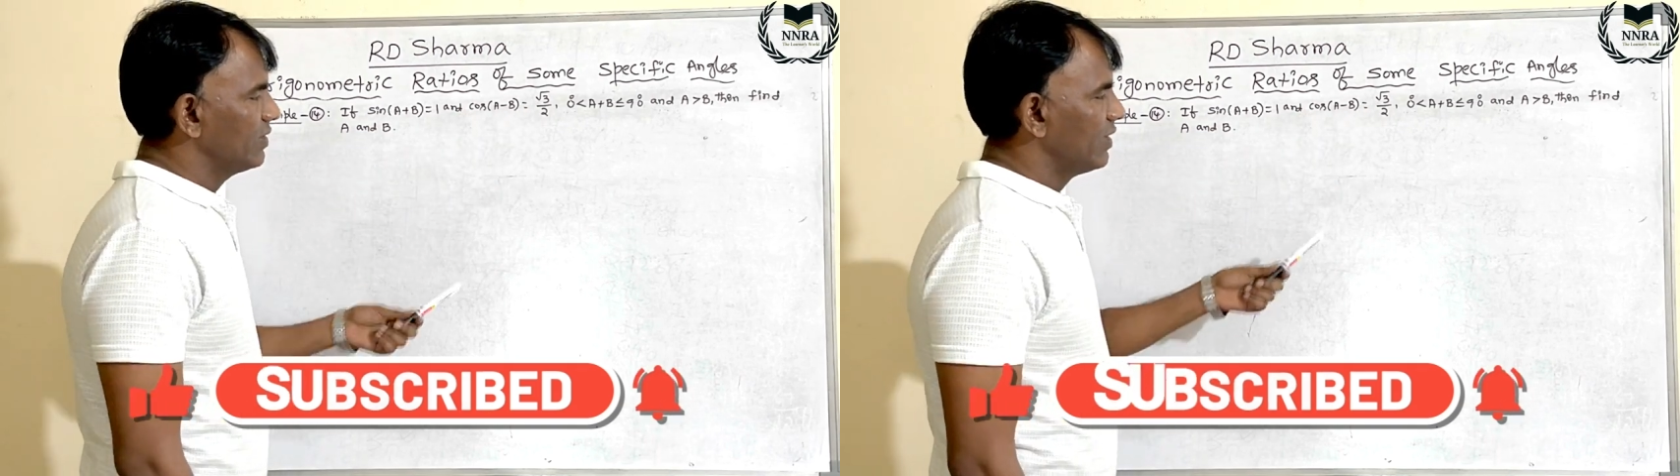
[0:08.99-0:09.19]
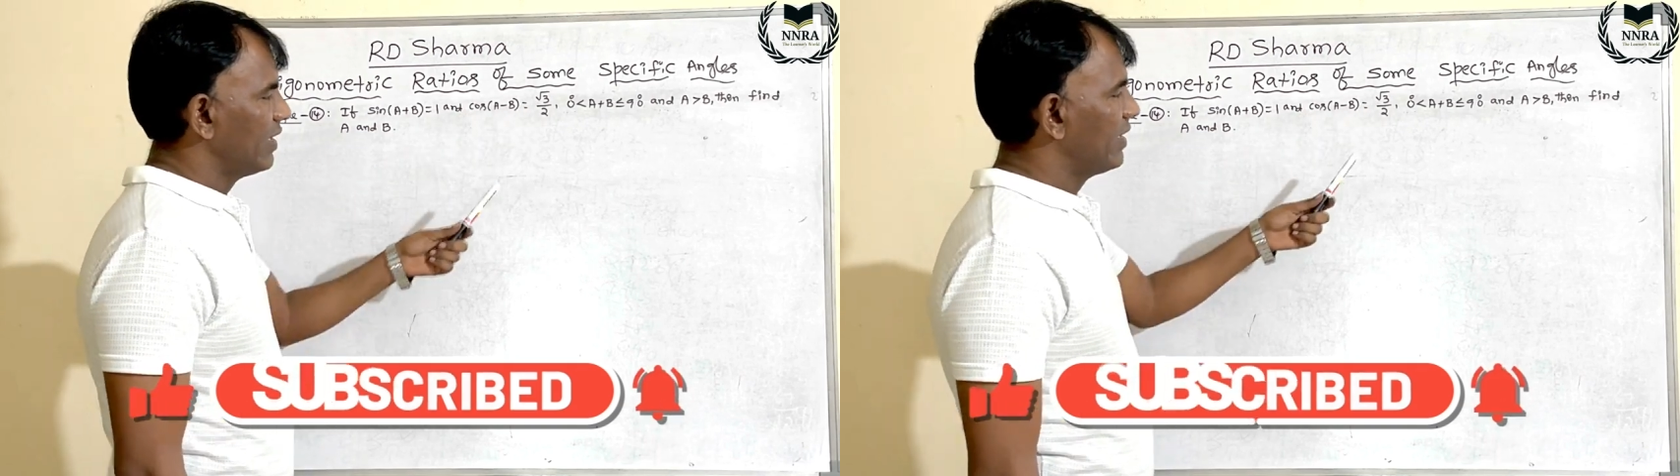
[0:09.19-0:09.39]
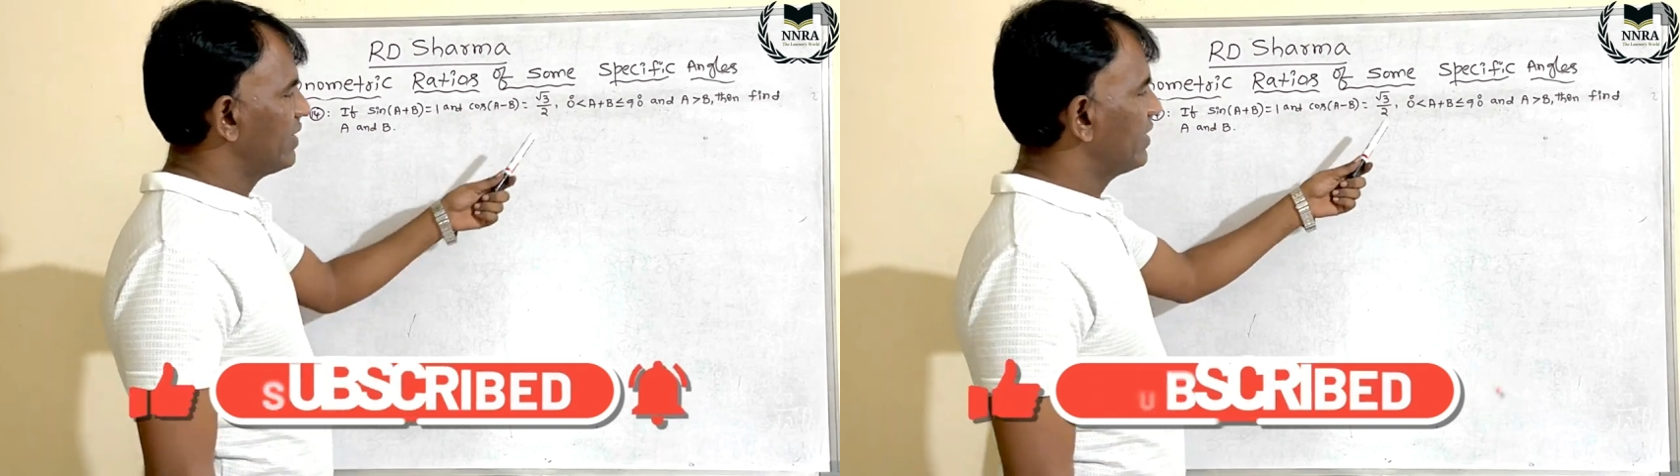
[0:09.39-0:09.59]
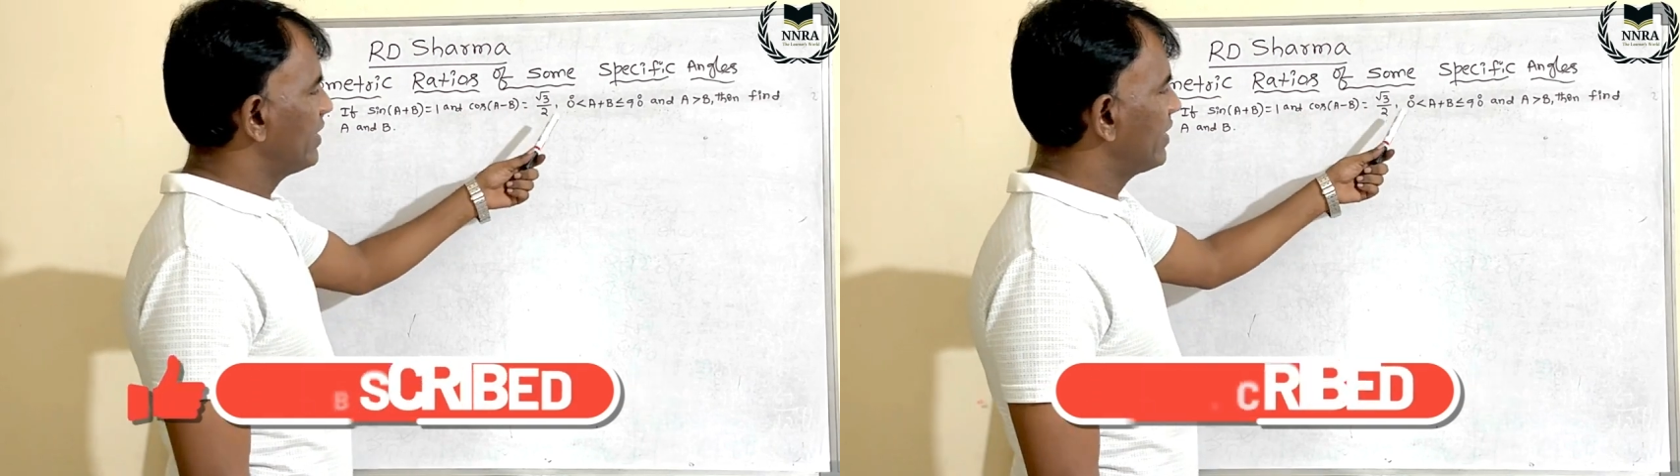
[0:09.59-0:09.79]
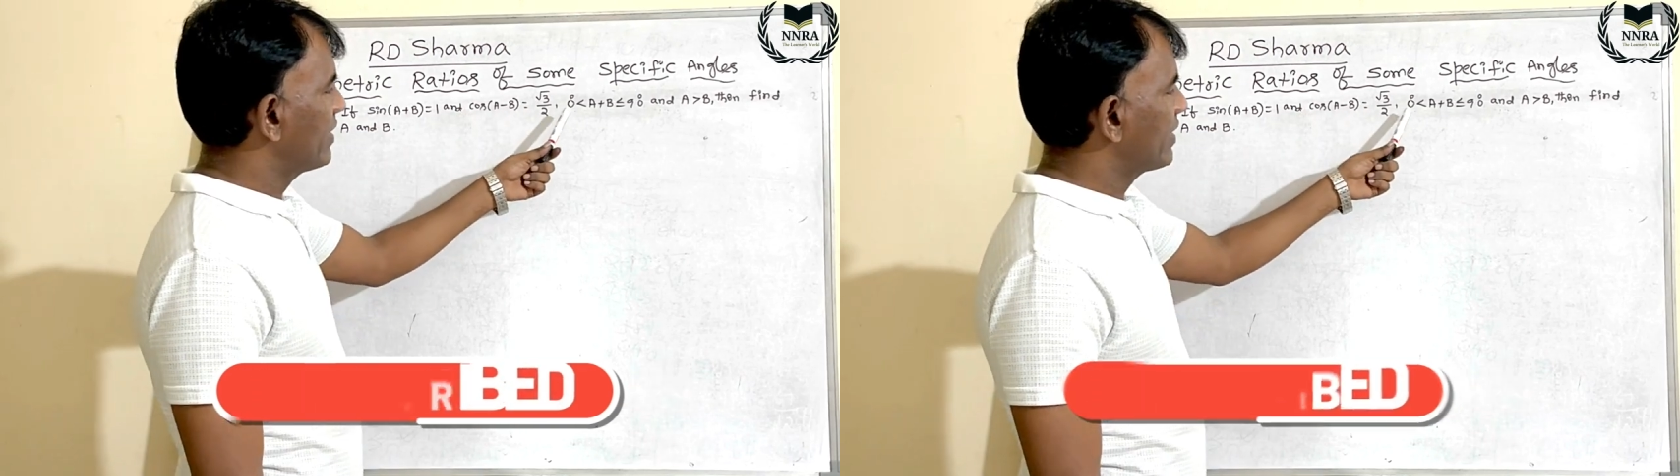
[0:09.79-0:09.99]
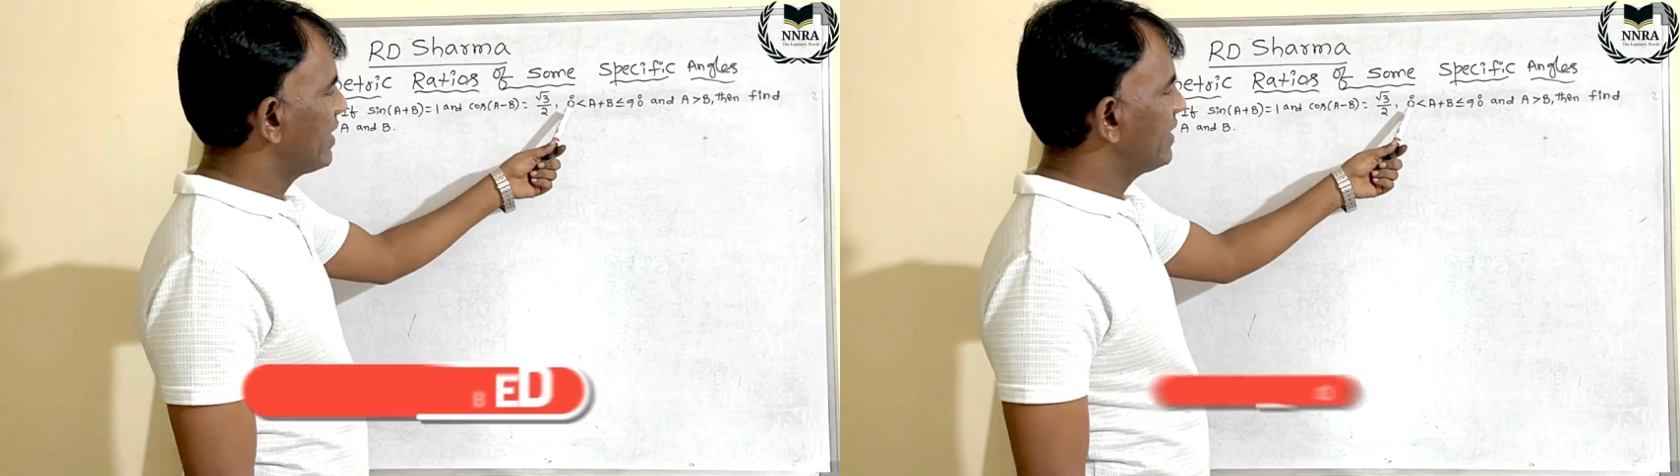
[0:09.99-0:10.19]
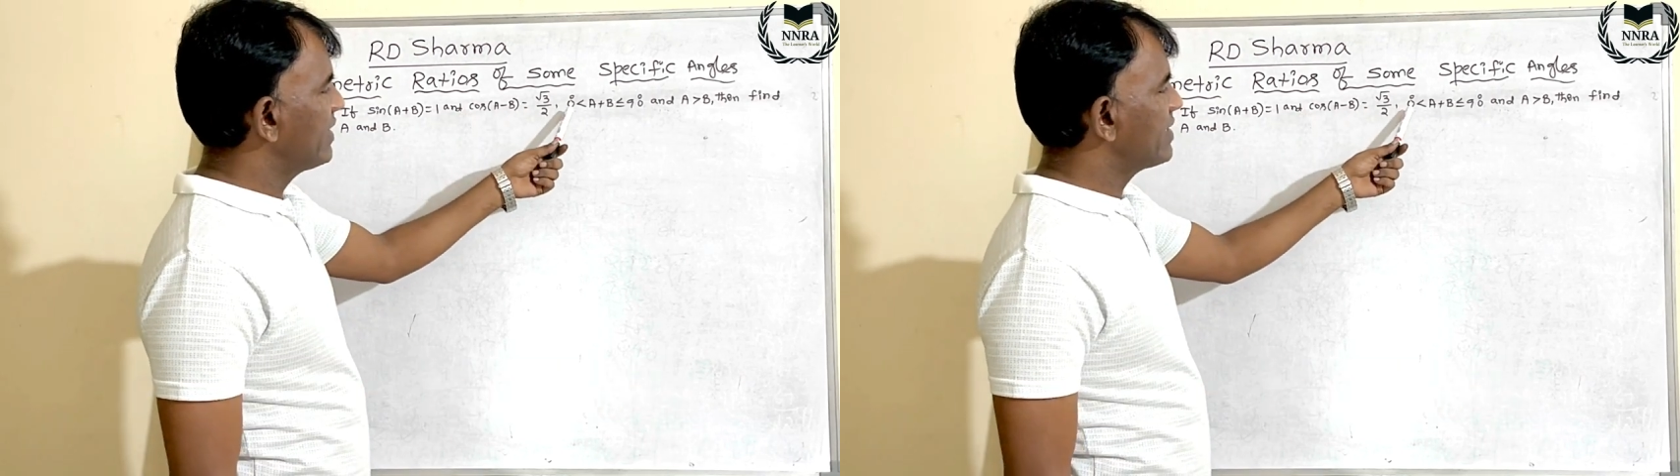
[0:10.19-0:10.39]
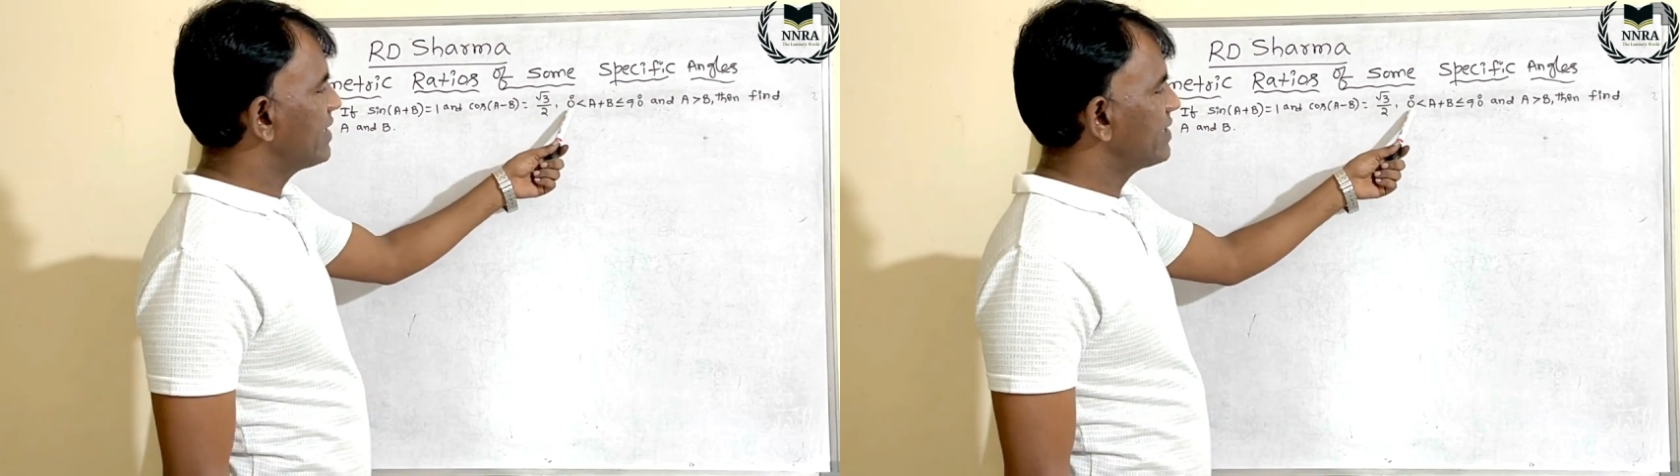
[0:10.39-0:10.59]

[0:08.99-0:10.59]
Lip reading: and condition